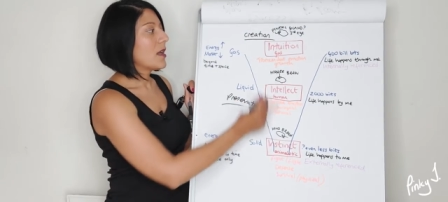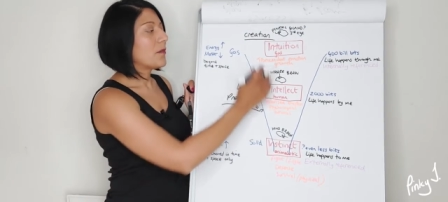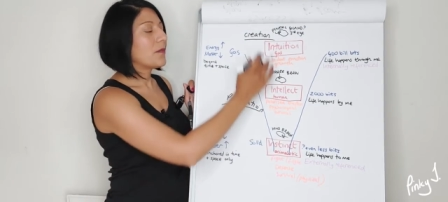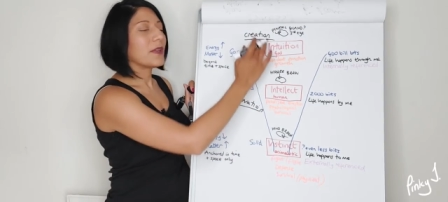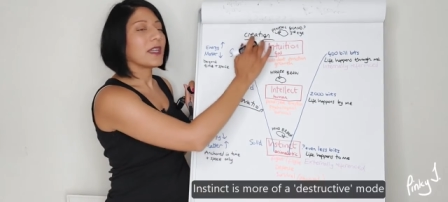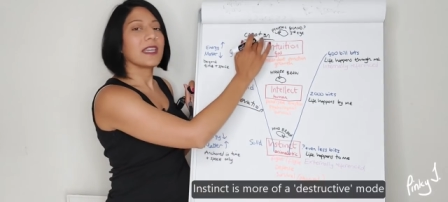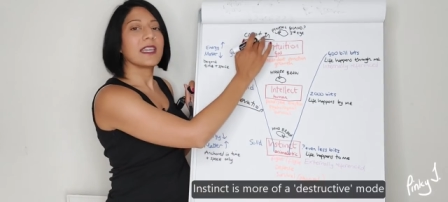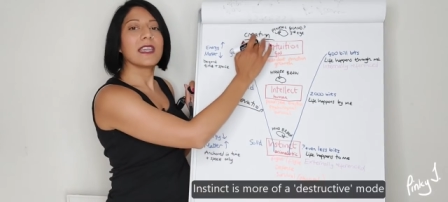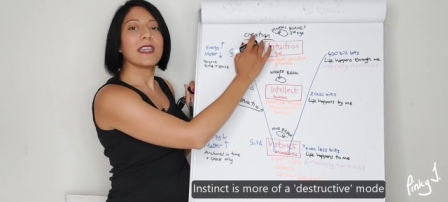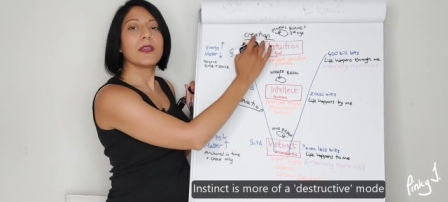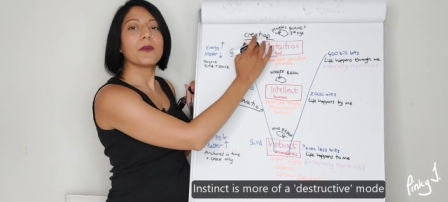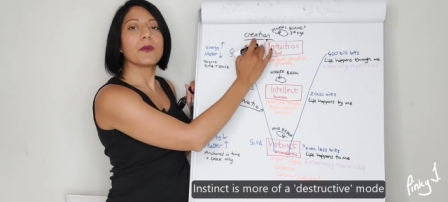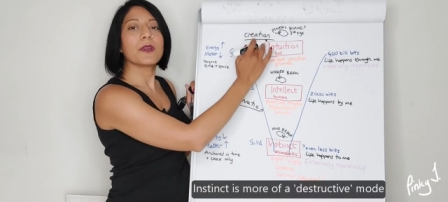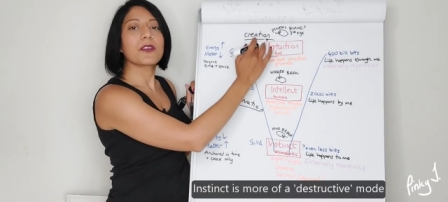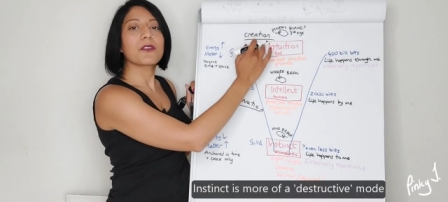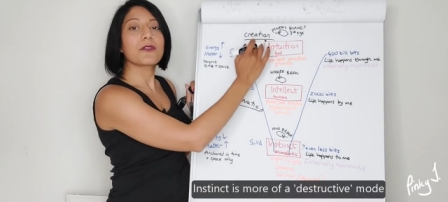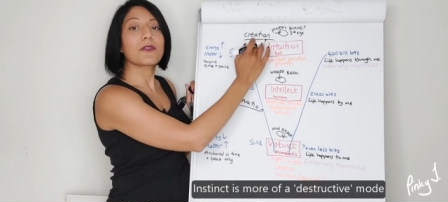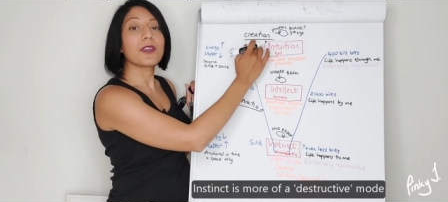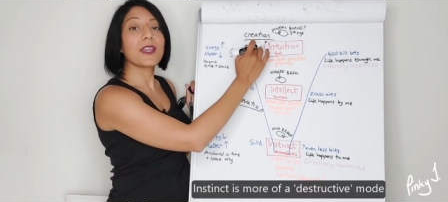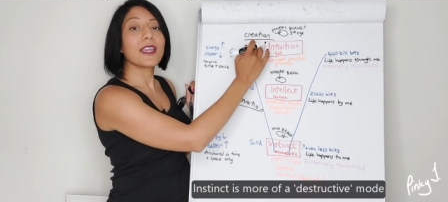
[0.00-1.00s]
But here we're
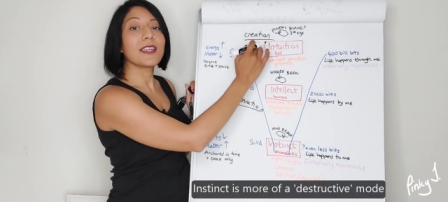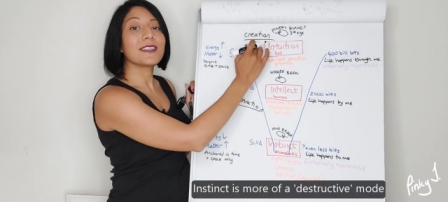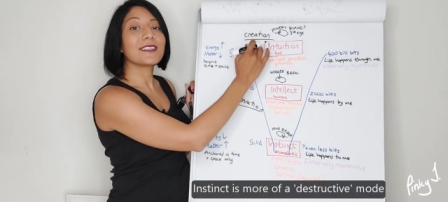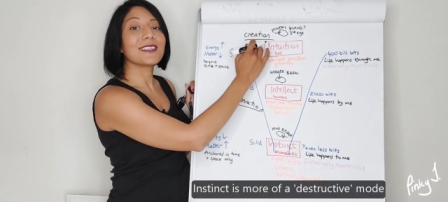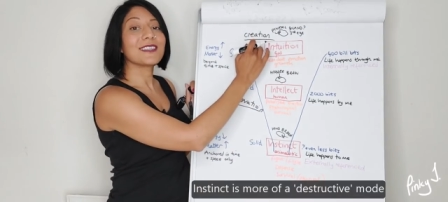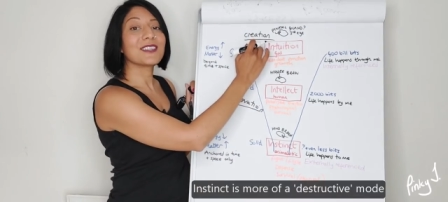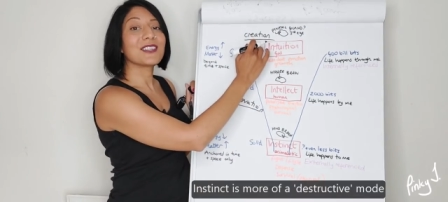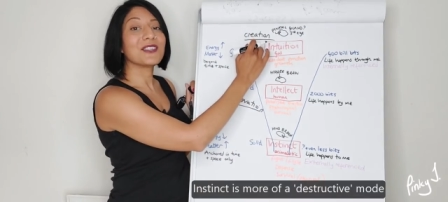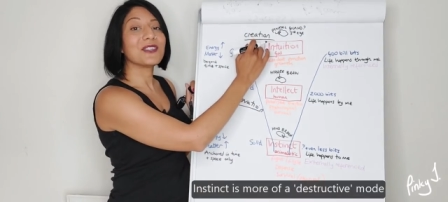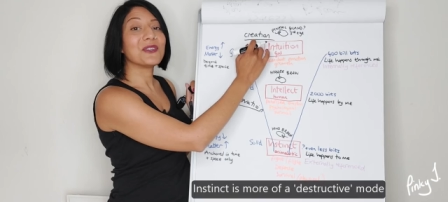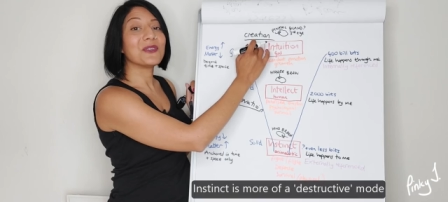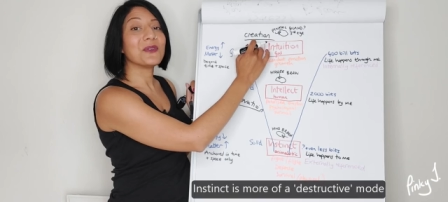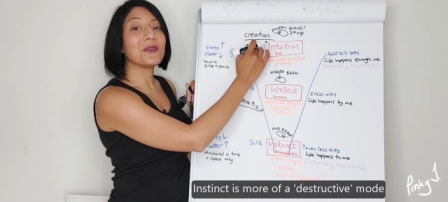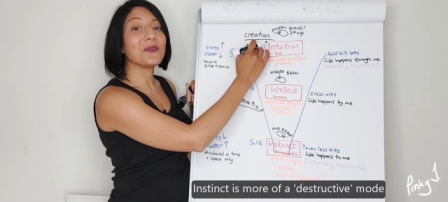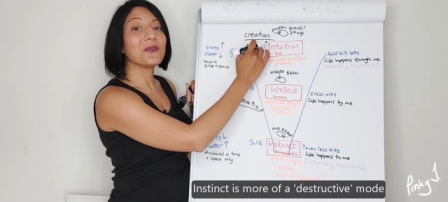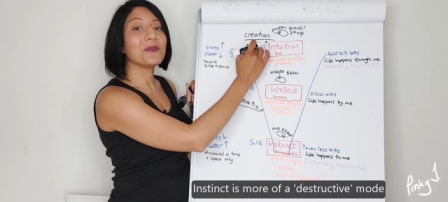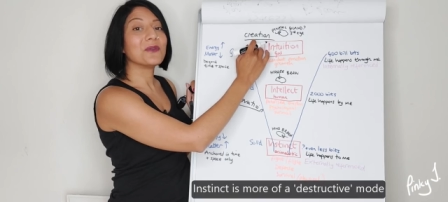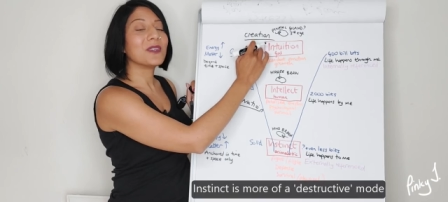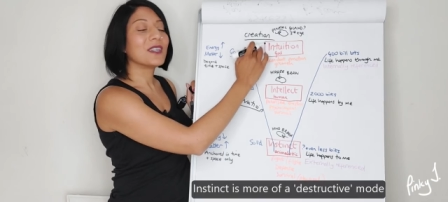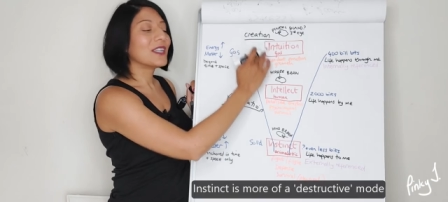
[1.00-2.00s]
creating the
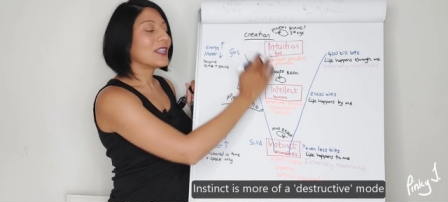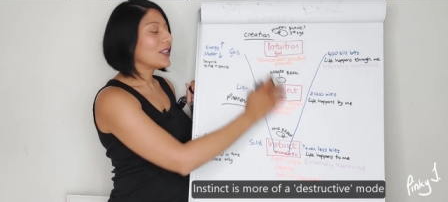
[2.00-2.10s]
new.